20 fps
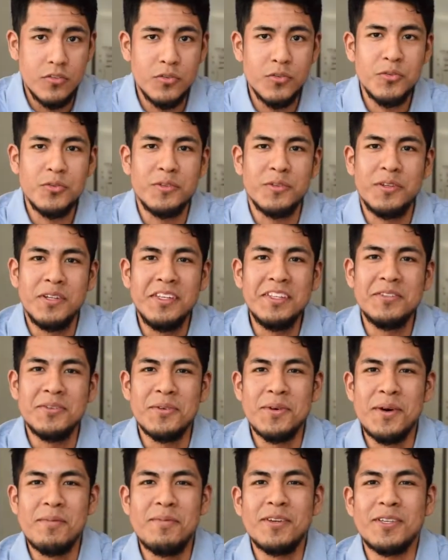you don't need
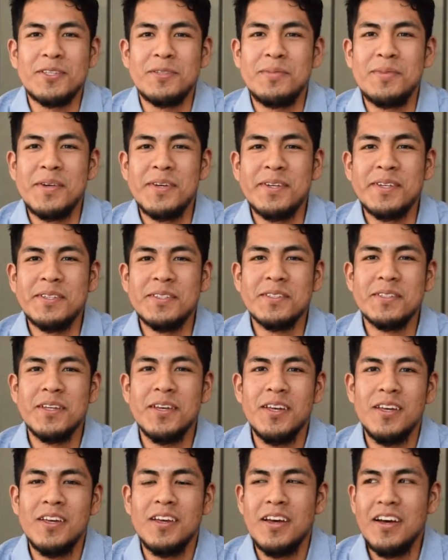to have experience.
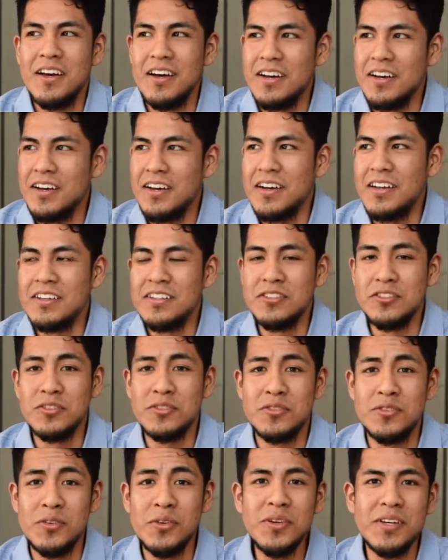
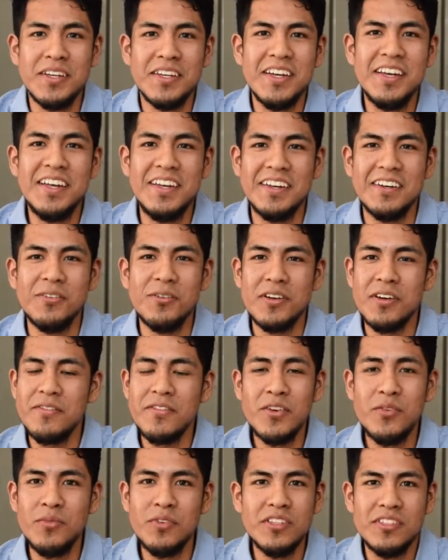Just do it. Whatever
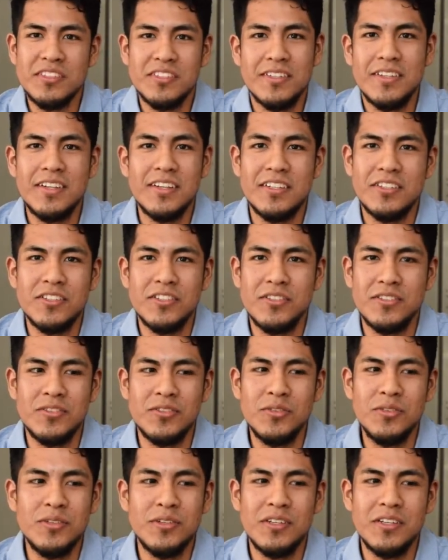you want to start, just
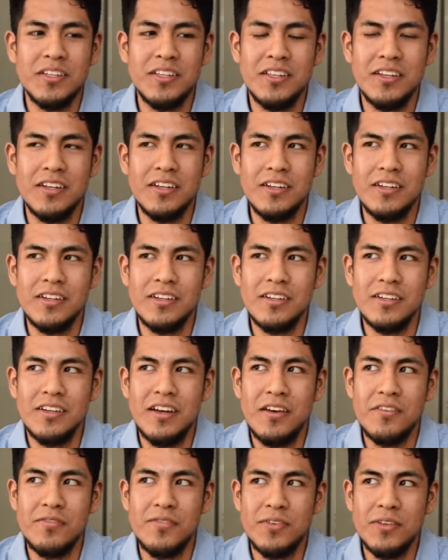do it.
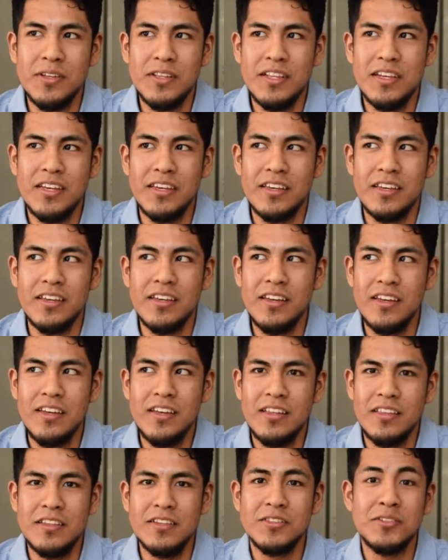I feel like
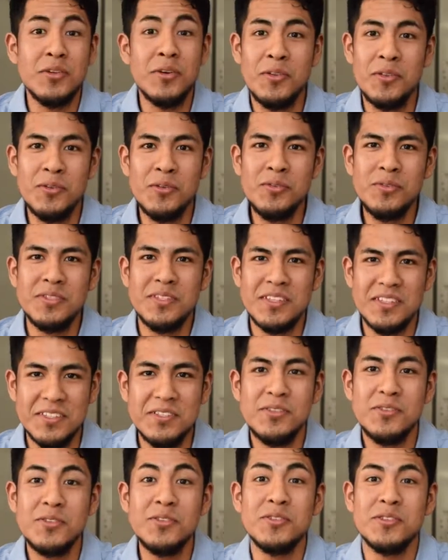there's no losing,
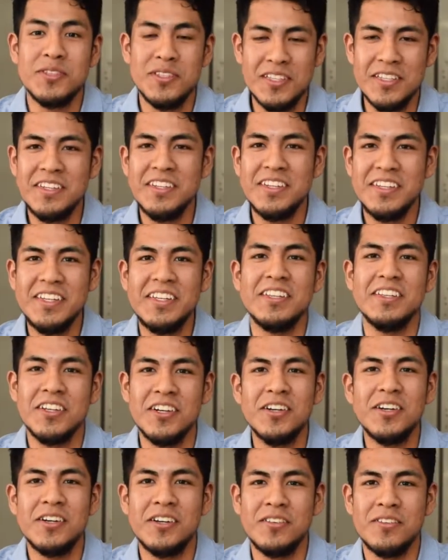you just literally
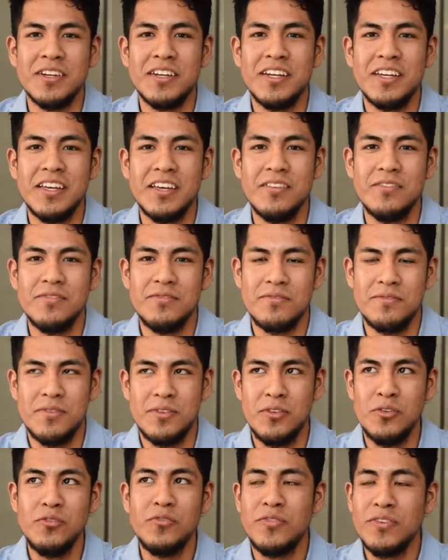learn, right? If
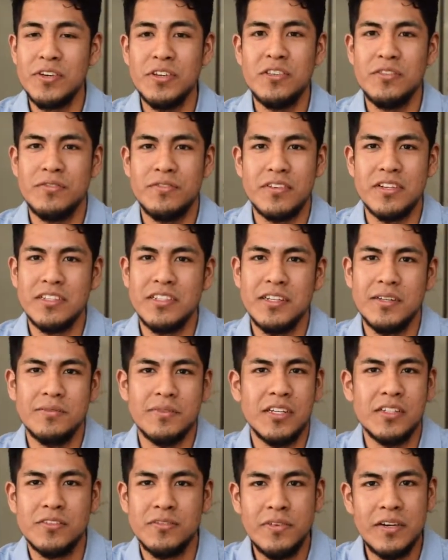you fail the first time,
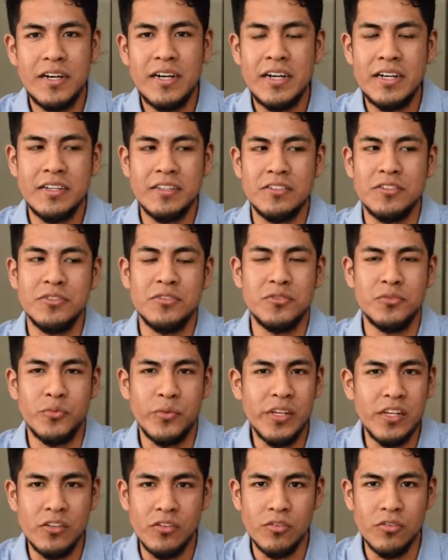that's fine. Just
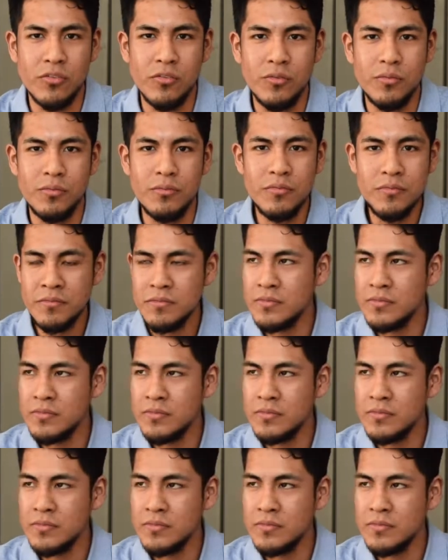regroup,